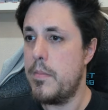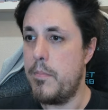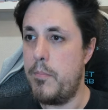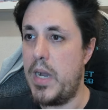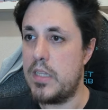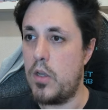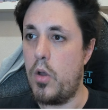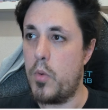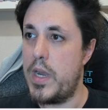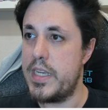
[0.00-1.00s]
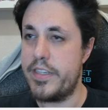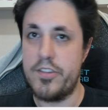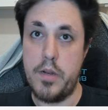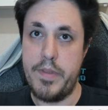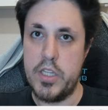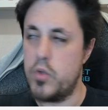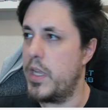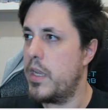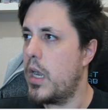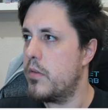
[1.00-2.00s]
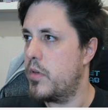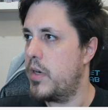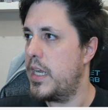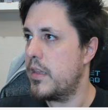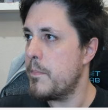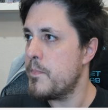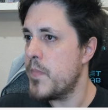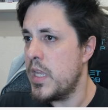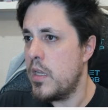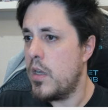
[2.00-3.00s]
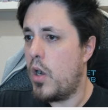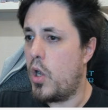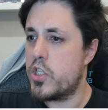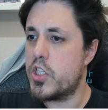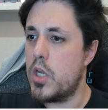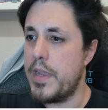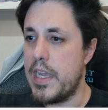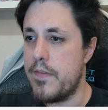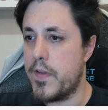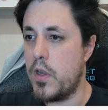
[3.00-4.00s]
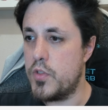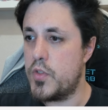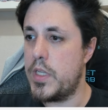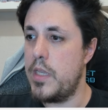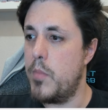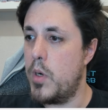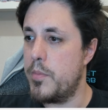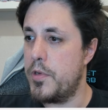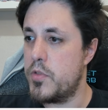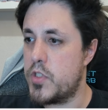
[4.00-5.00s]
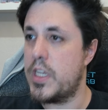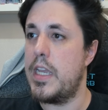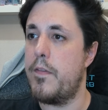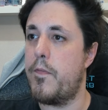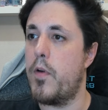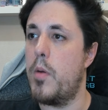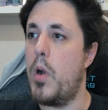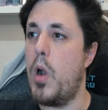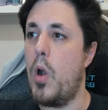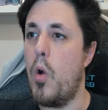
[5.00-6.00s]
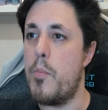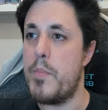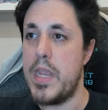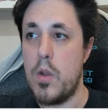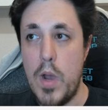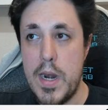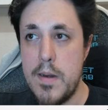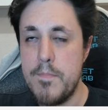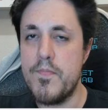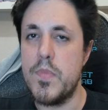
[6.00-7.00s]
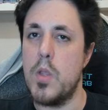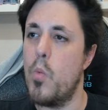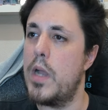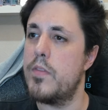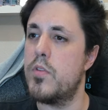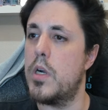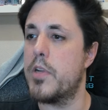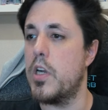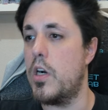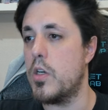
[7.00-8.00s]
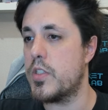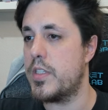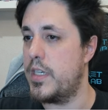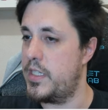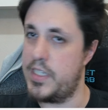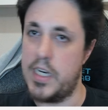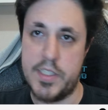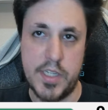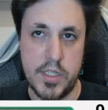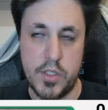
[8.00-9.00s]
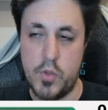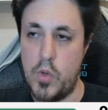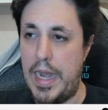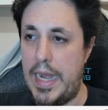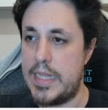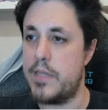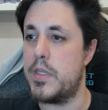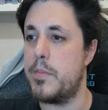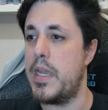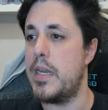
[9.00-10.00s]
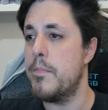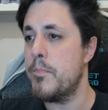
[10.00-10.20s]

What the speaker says: but otherwise it's gonna be a 2k counter, right? Also we have Kosuki Momonosuke from OP1, the 1 drop cost, searcher, you activate main,